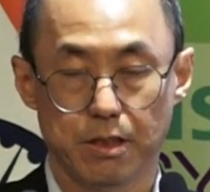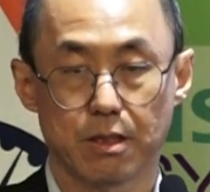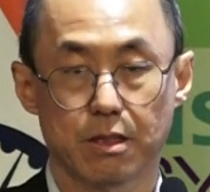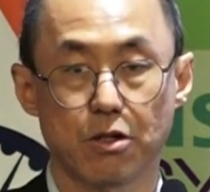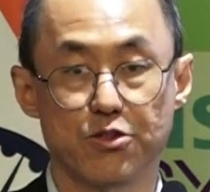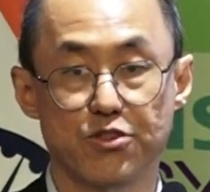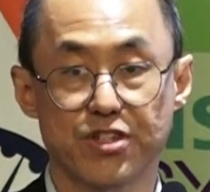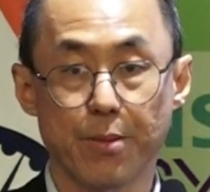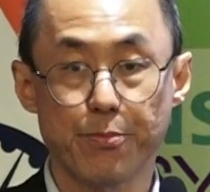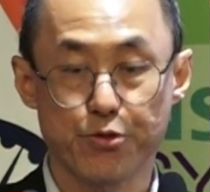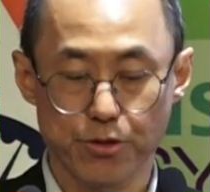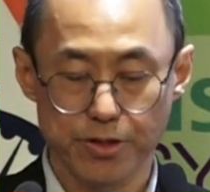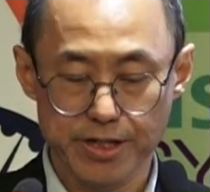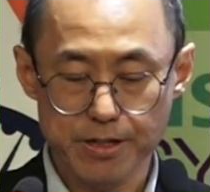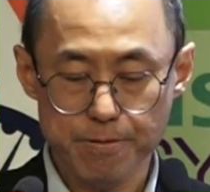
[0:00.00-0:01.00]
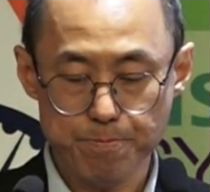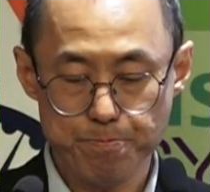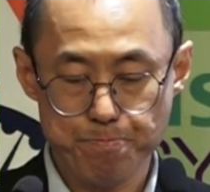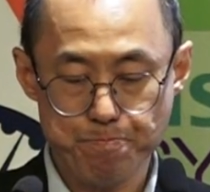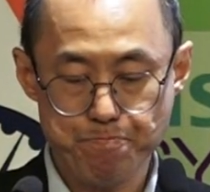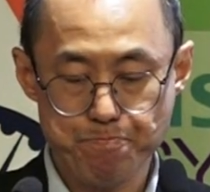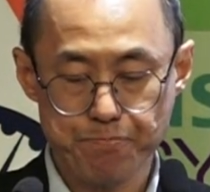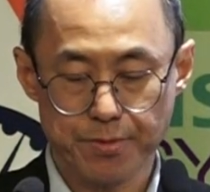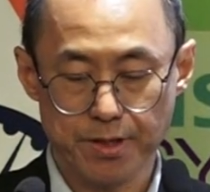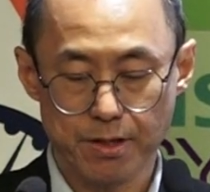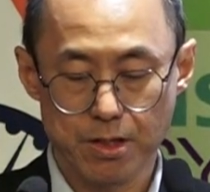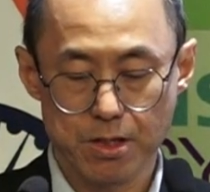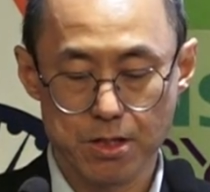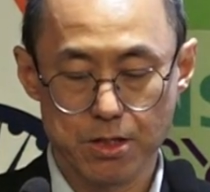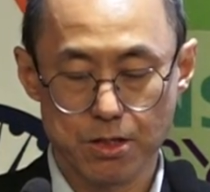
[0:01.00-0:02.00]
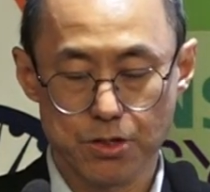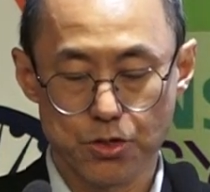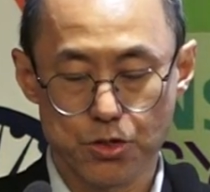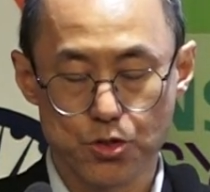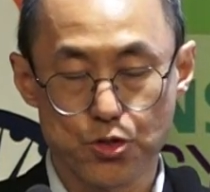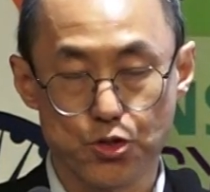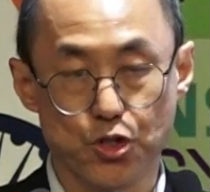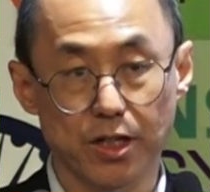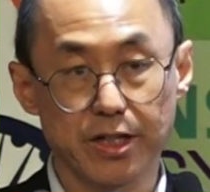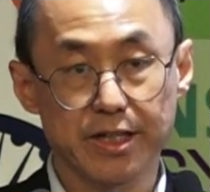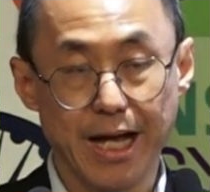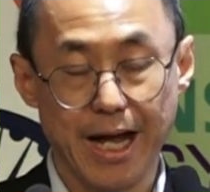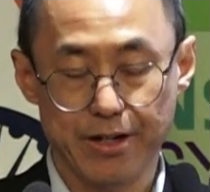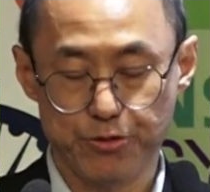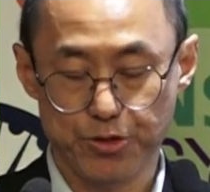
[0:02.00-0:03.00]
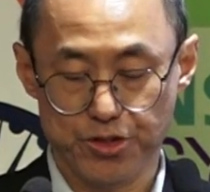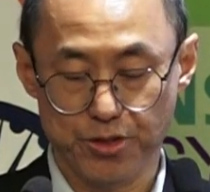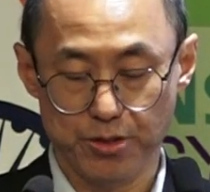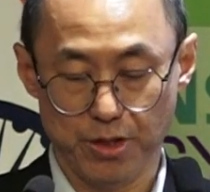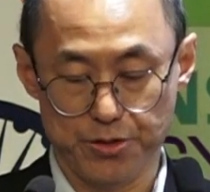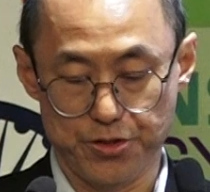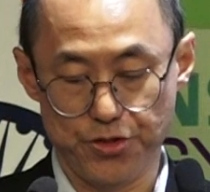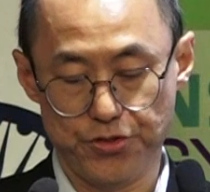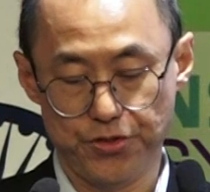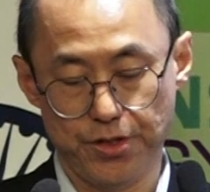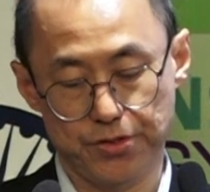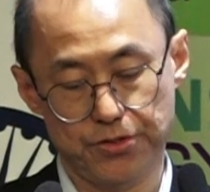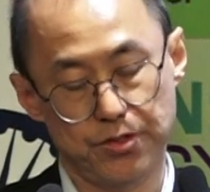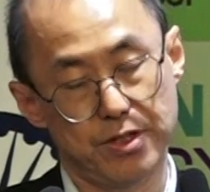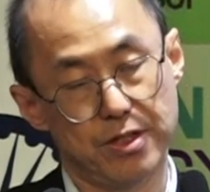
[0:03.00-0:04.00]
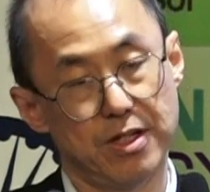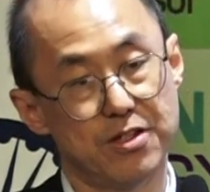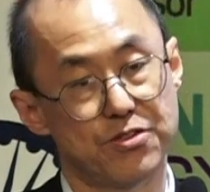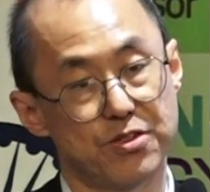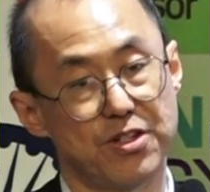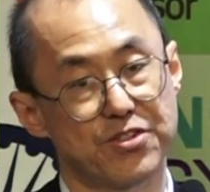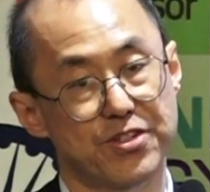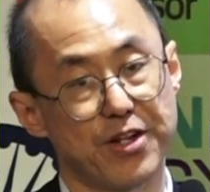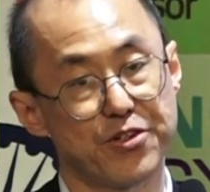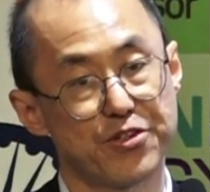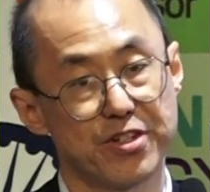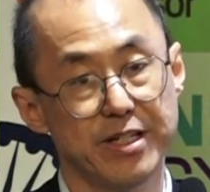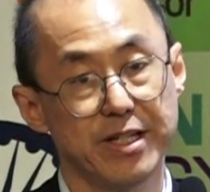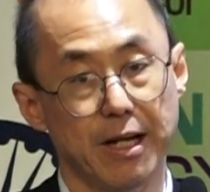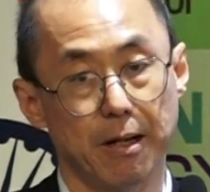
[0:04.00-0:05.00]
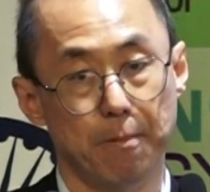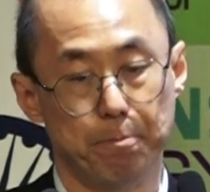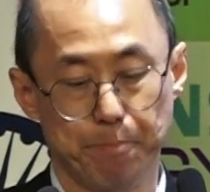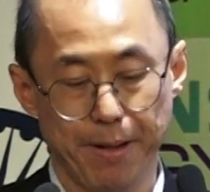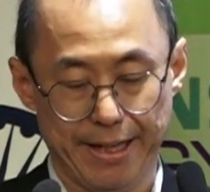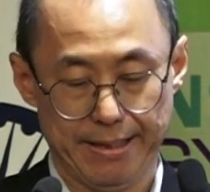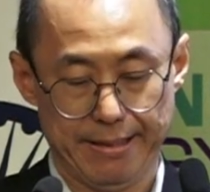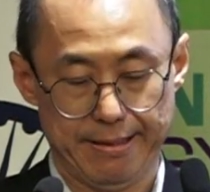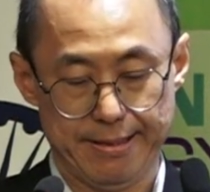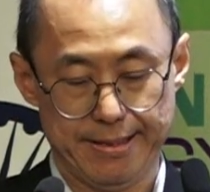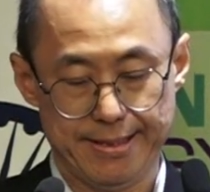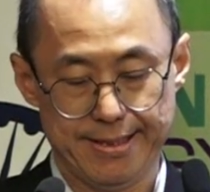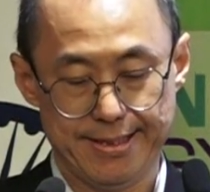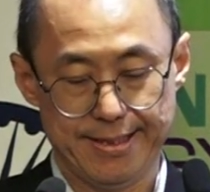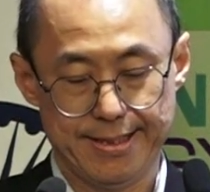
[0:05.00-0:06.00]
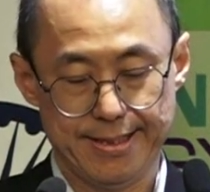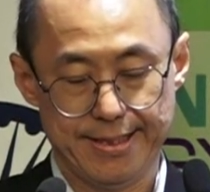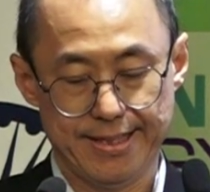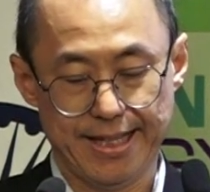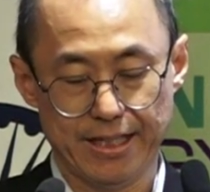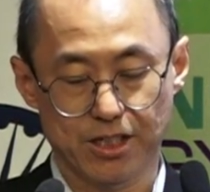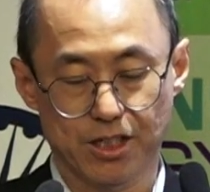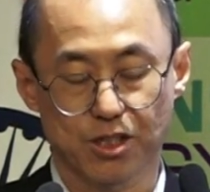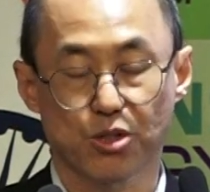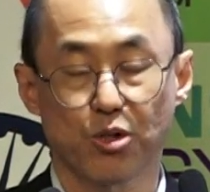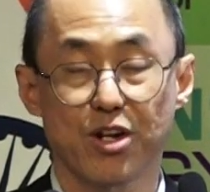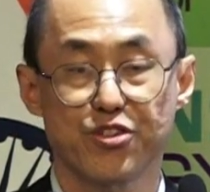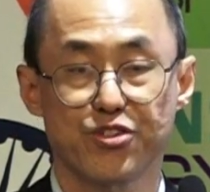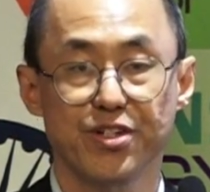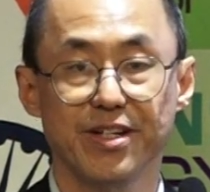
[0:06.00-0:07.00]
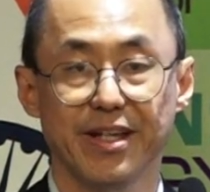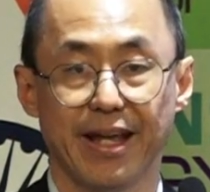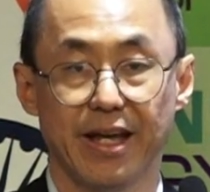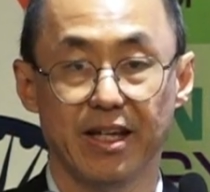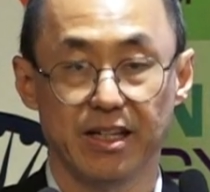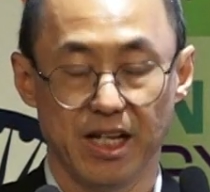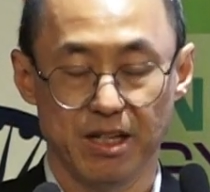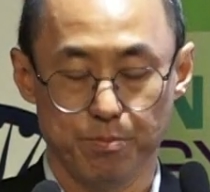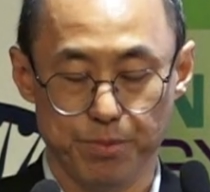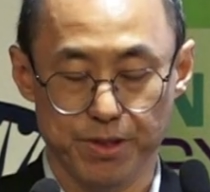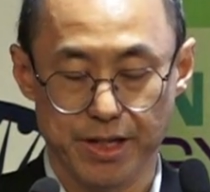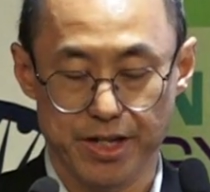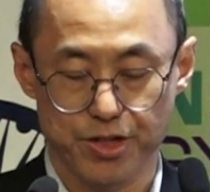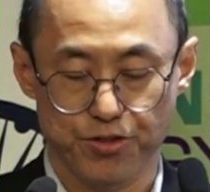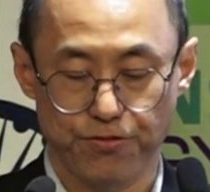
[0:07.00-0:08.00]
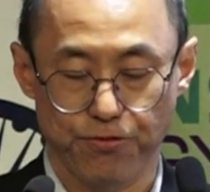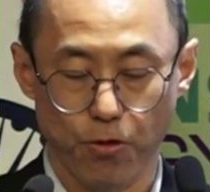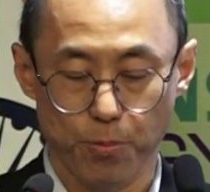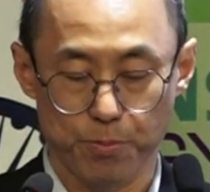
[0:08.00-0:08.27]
Conceptually, solid hydrogen logistics is essentially a bet that crushing NABH4